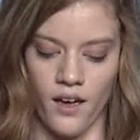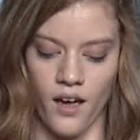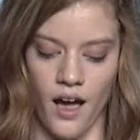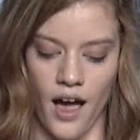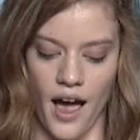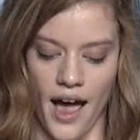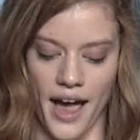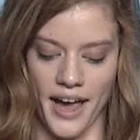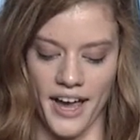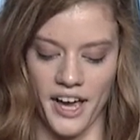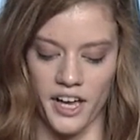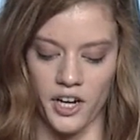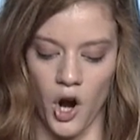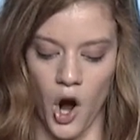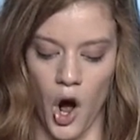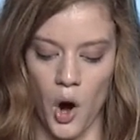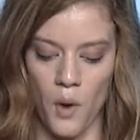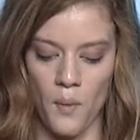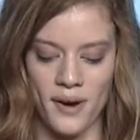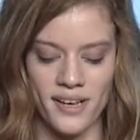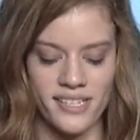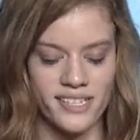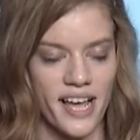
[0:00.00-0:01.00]
I had
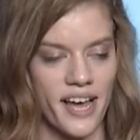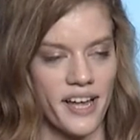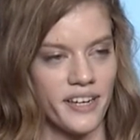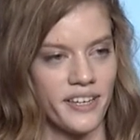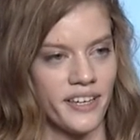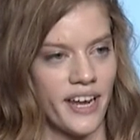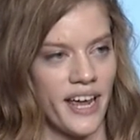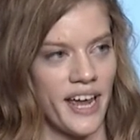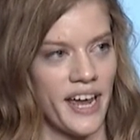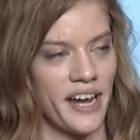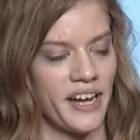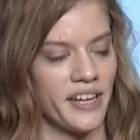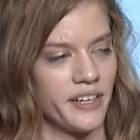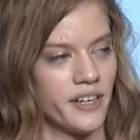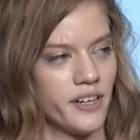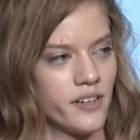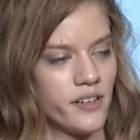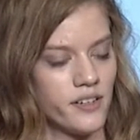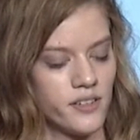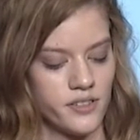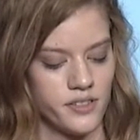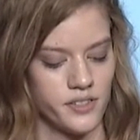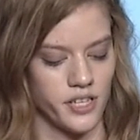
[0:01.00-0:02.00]
always had an aide
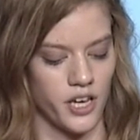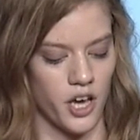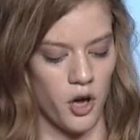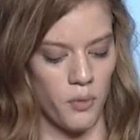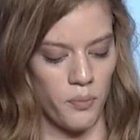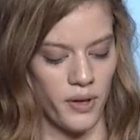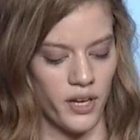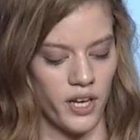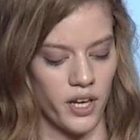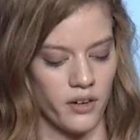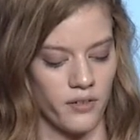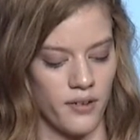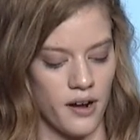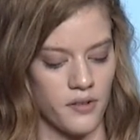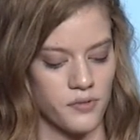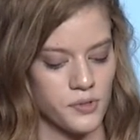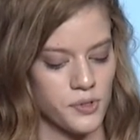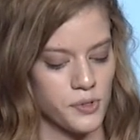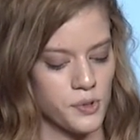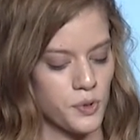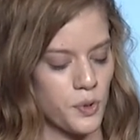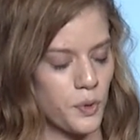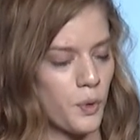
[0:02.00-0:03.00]
to help me get around
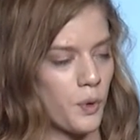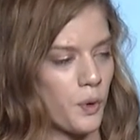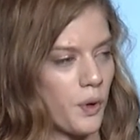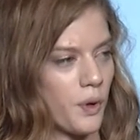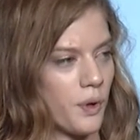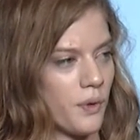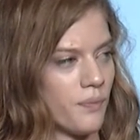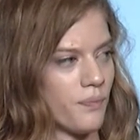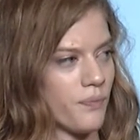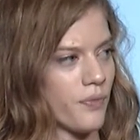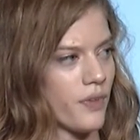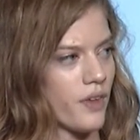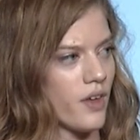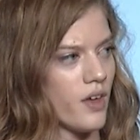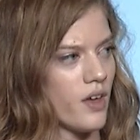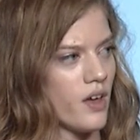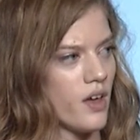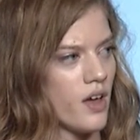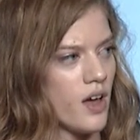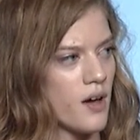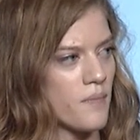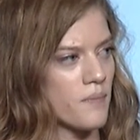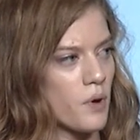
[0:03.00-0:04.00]
school,
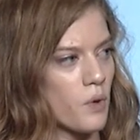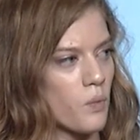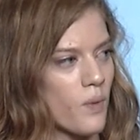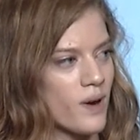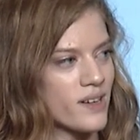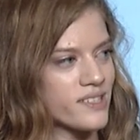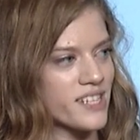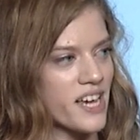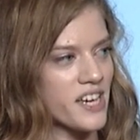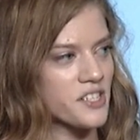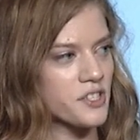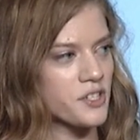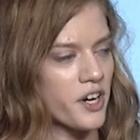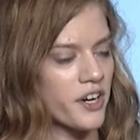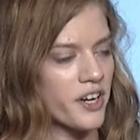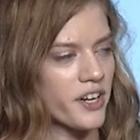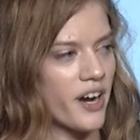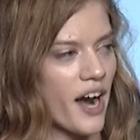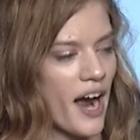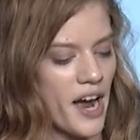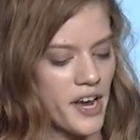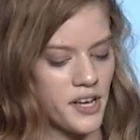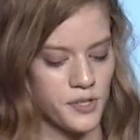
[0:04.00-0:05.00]
but once I started
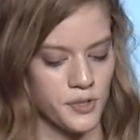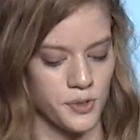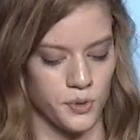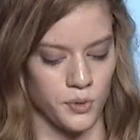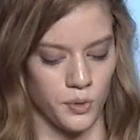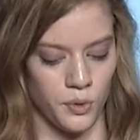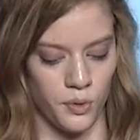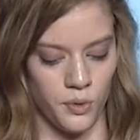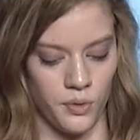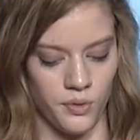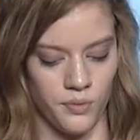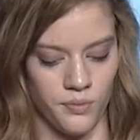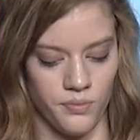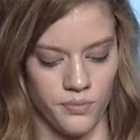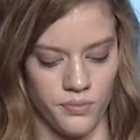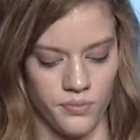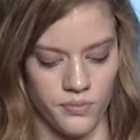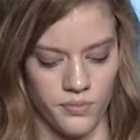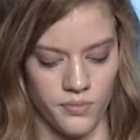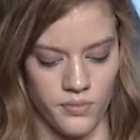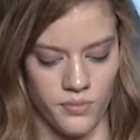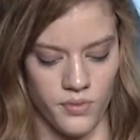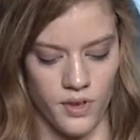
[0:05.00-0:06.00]
high school,
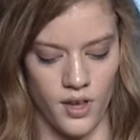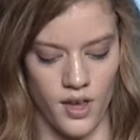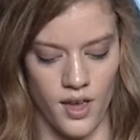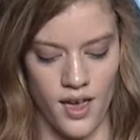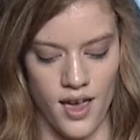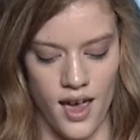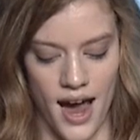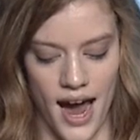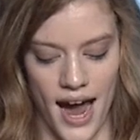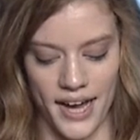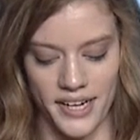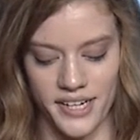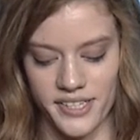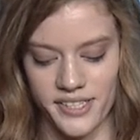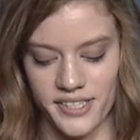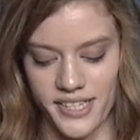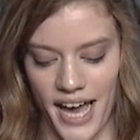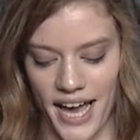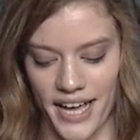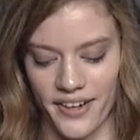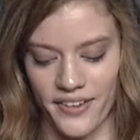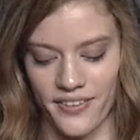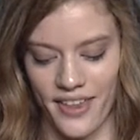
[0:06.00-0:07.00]
I
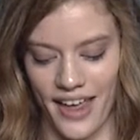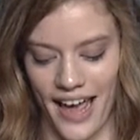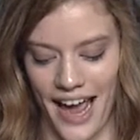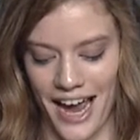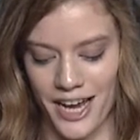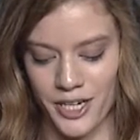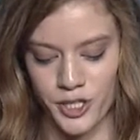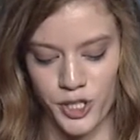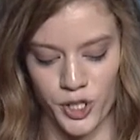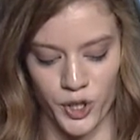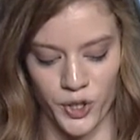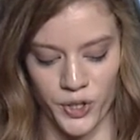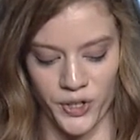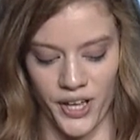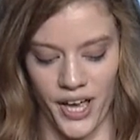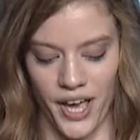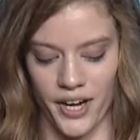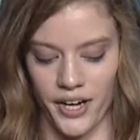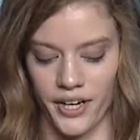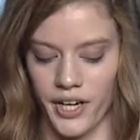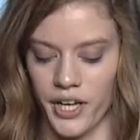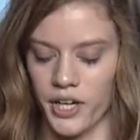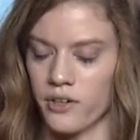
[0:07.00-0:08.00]
decided that I should learn
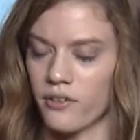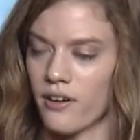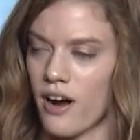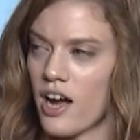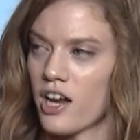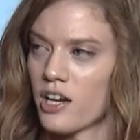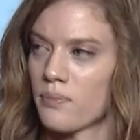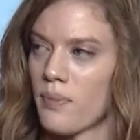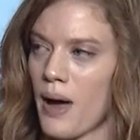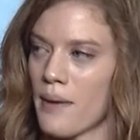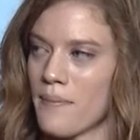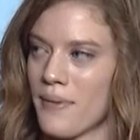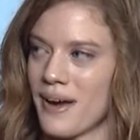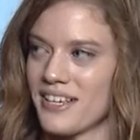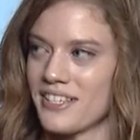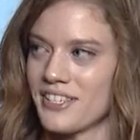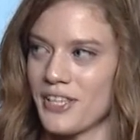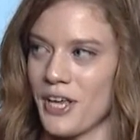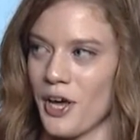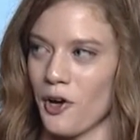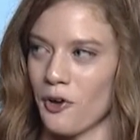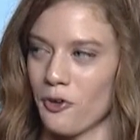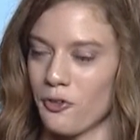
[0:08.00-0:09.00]
how to get around by
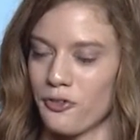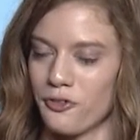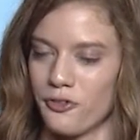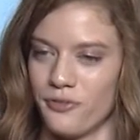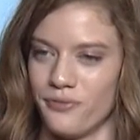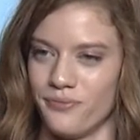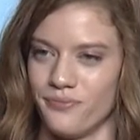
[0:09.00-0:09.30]
myself.